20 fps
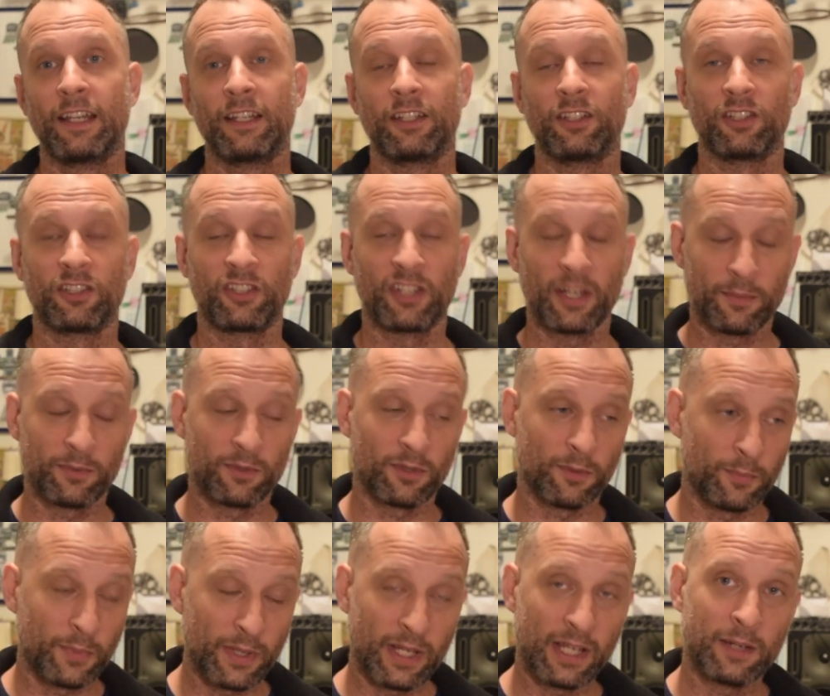Your tips are
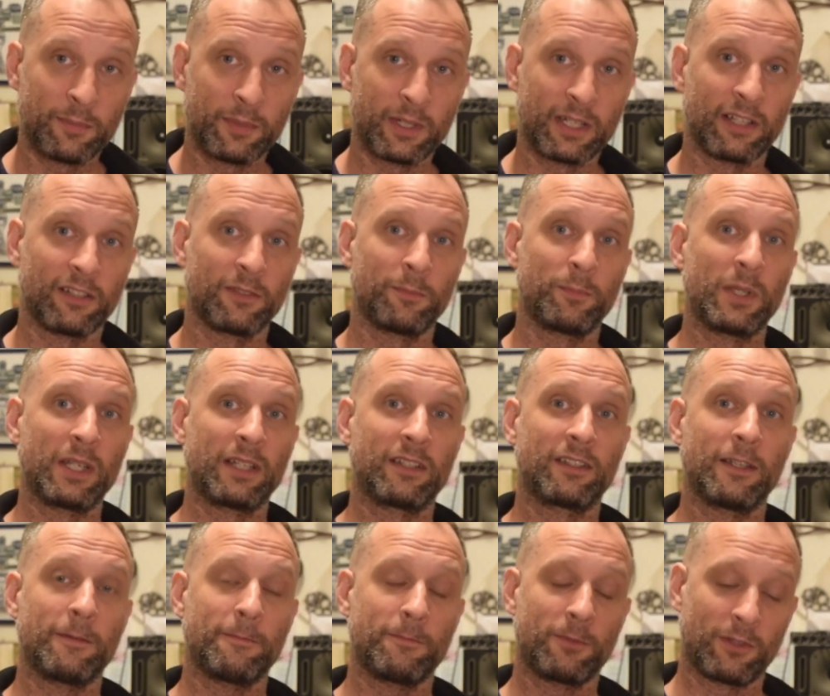big, because big
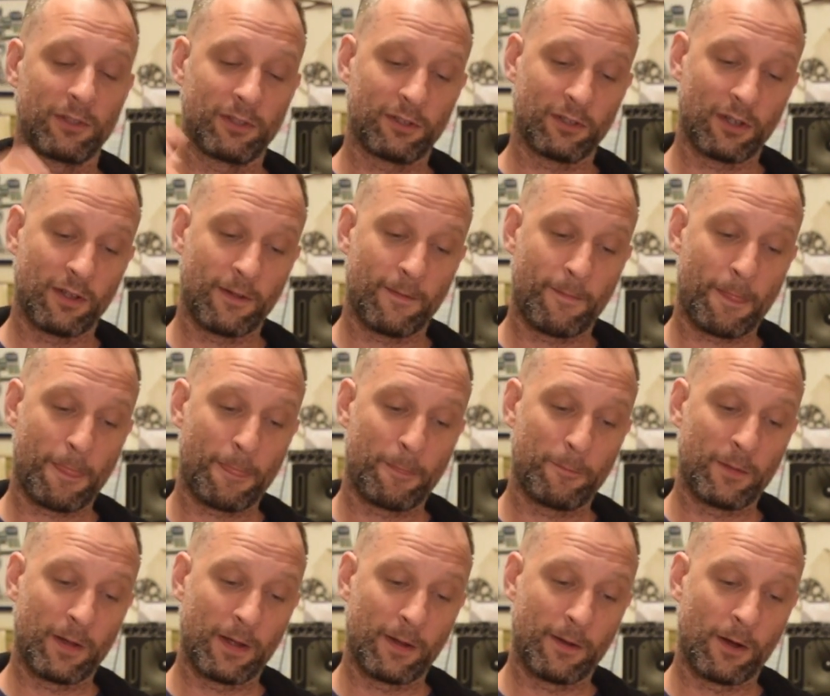tips
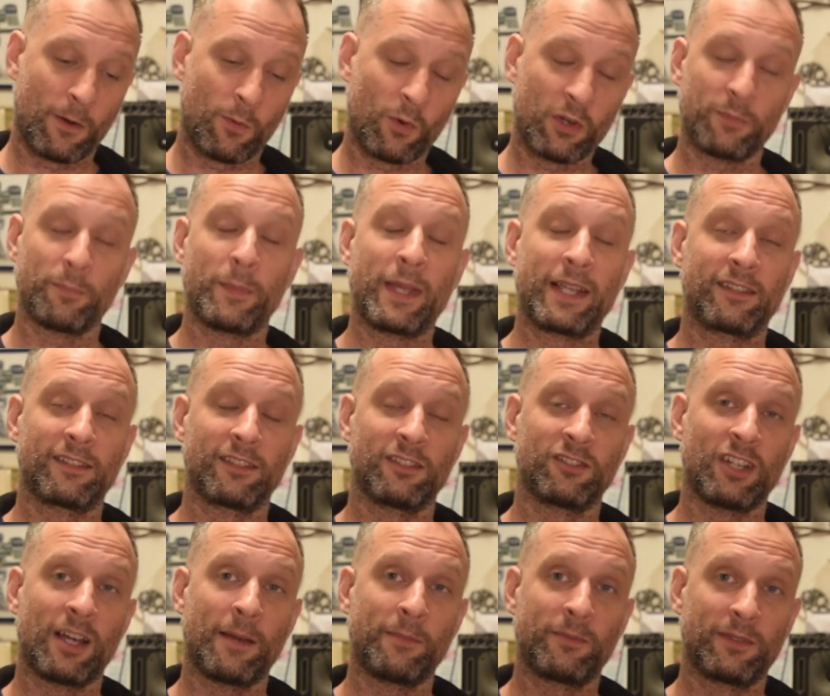are what makes the
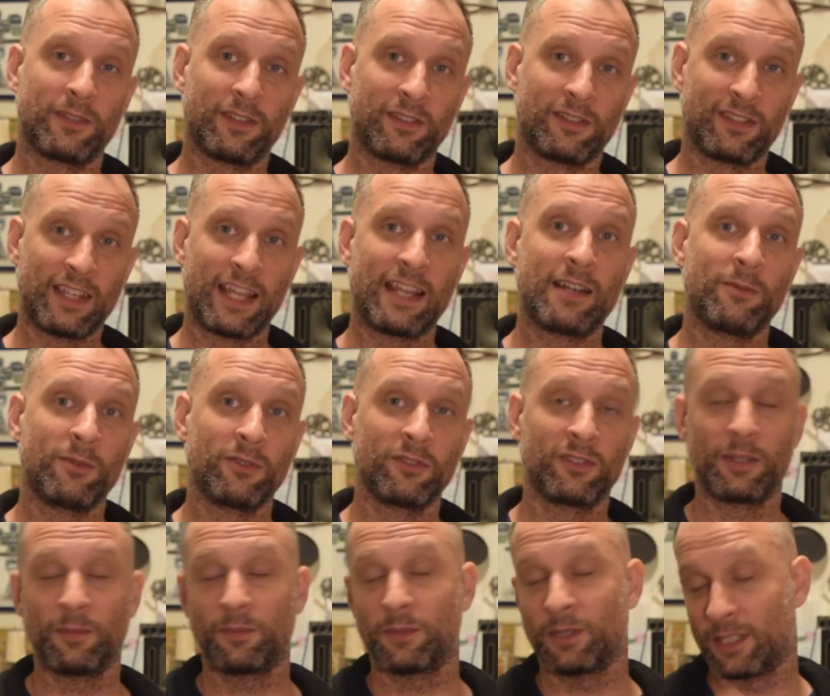job sustainable.
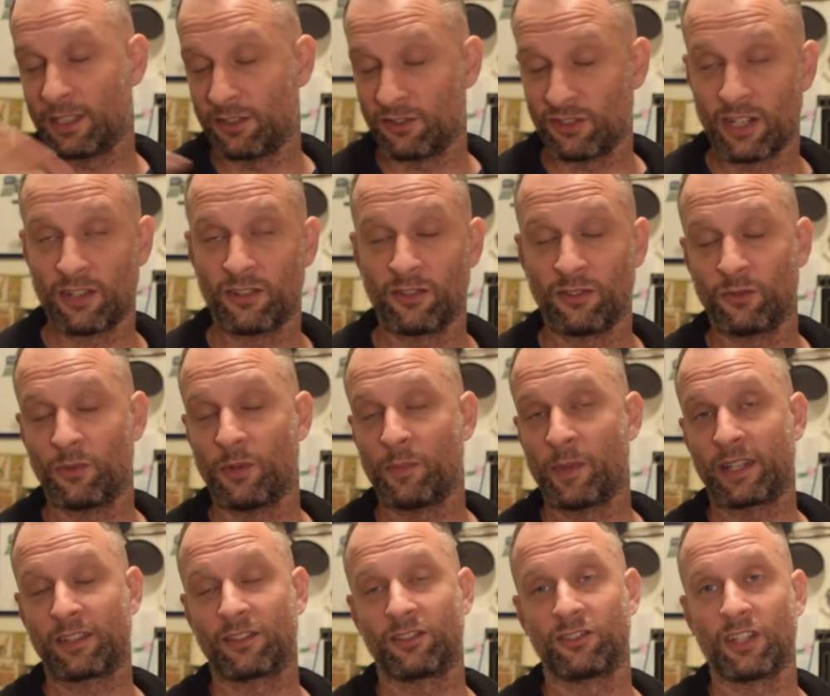Tipping in general, what
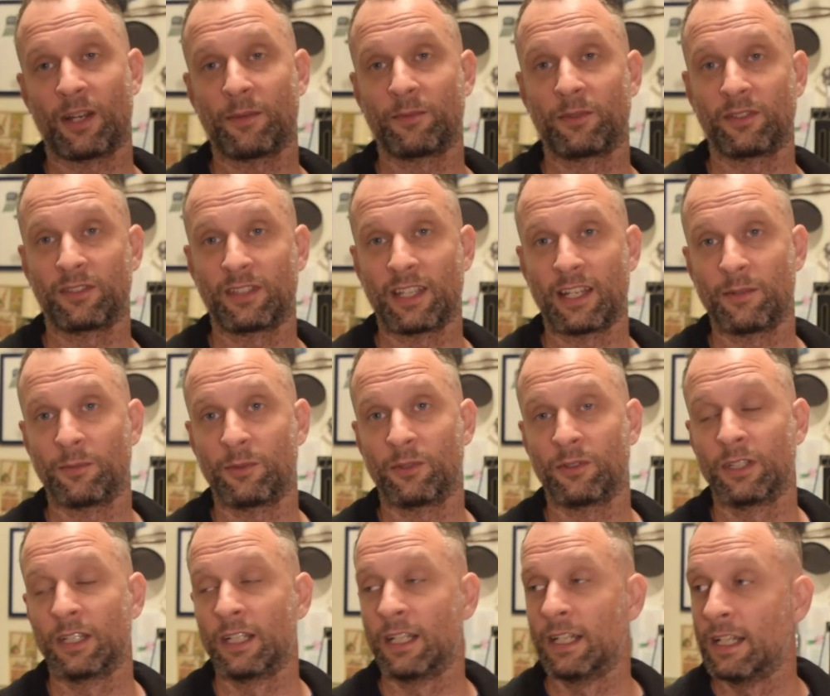makes the job
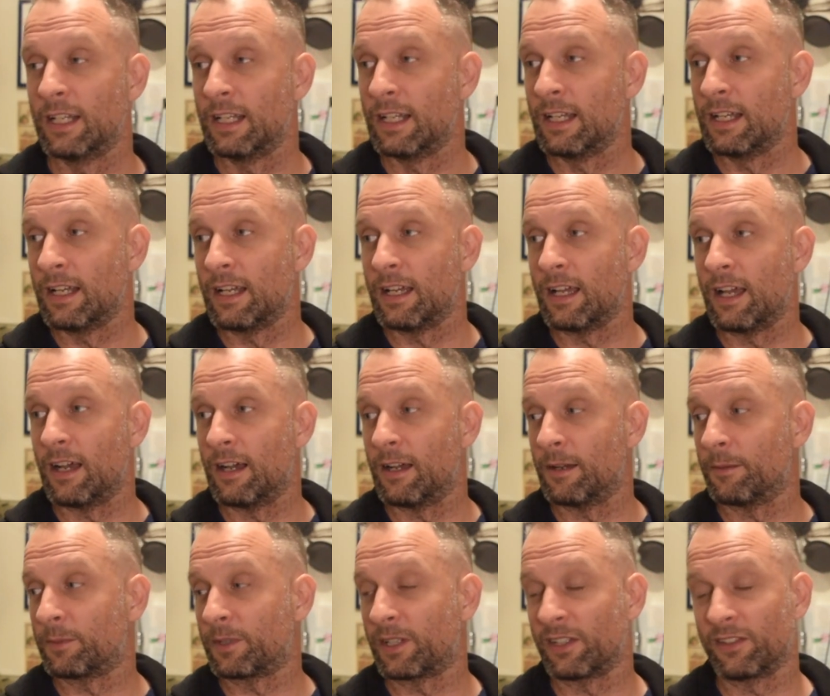sustainable.
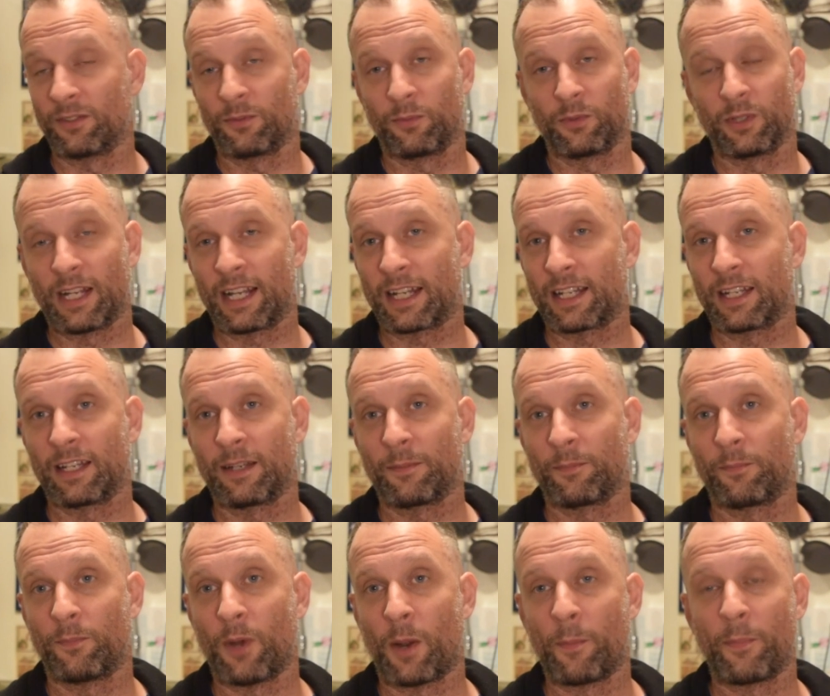Because
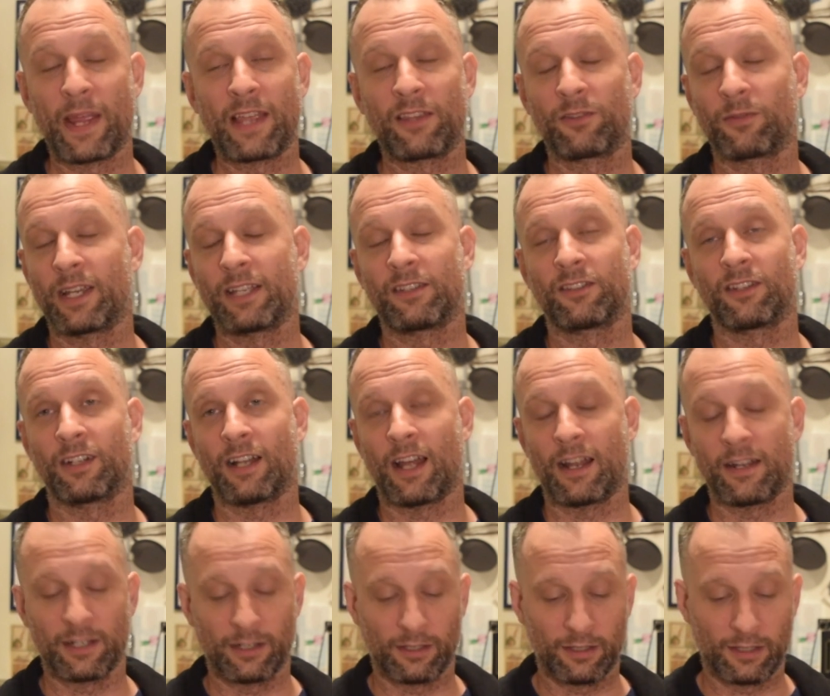our base rates are
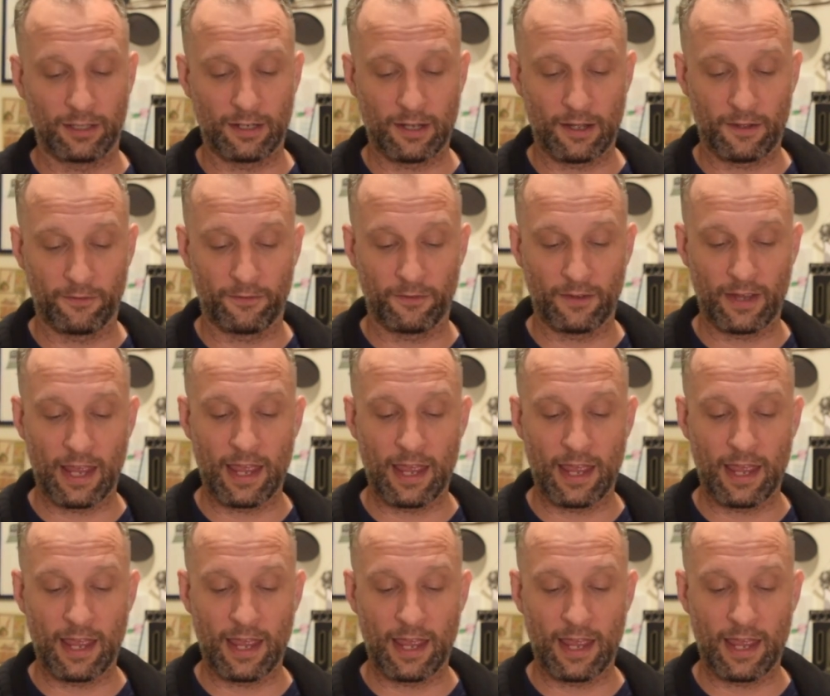not nearly enough.